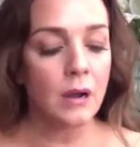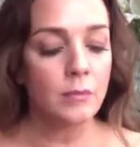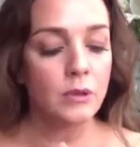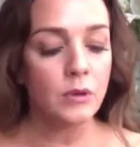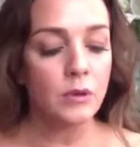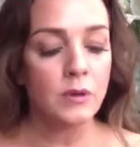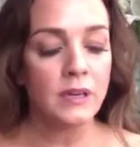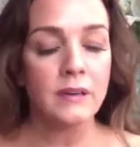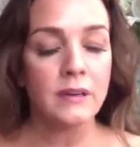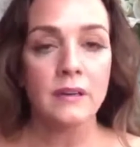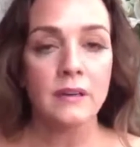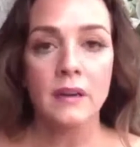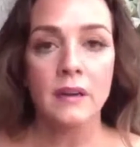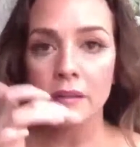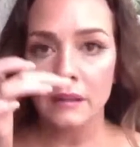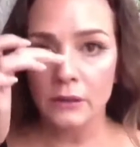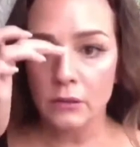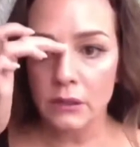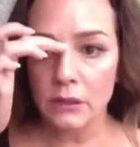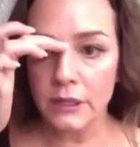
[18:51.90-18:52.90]
you can
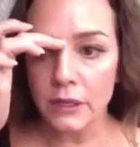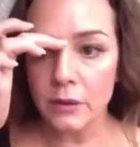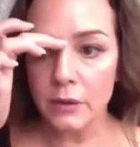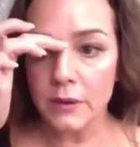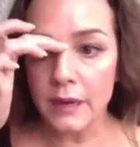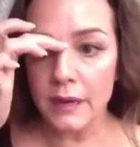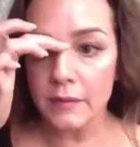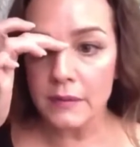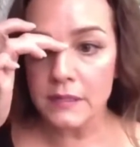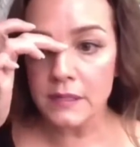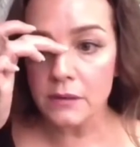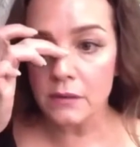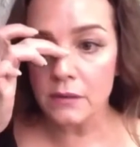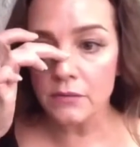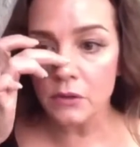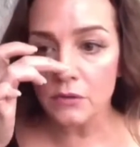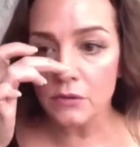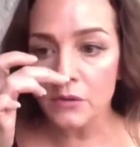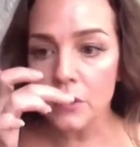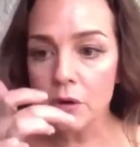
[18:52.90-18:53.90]
literally go down the center
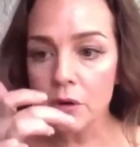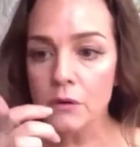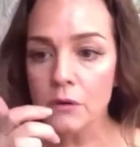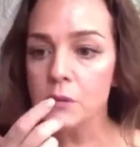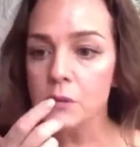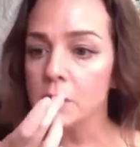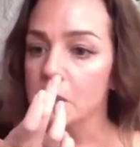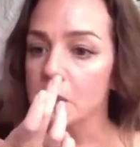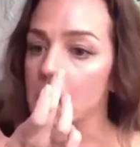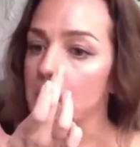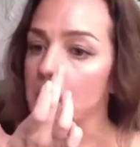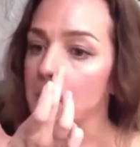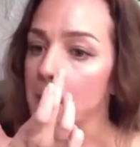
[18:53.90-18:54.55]
of your nose with it,